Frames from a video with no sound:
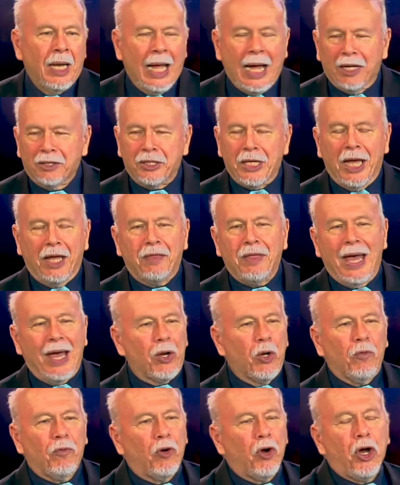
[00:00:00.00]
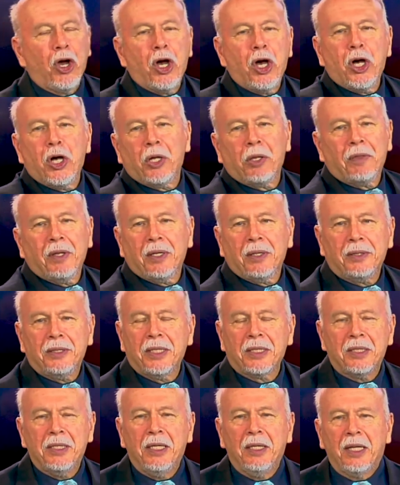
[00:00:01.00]
I'll take that over all the
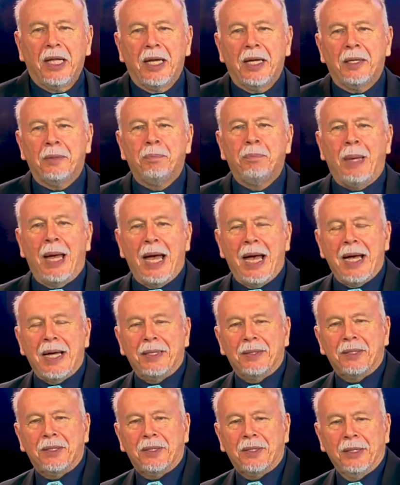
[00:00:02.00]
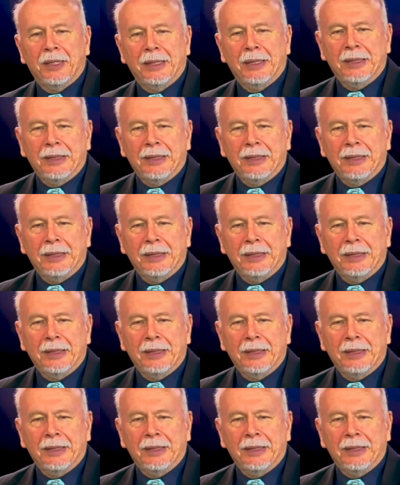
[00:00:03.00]
Disneyland pass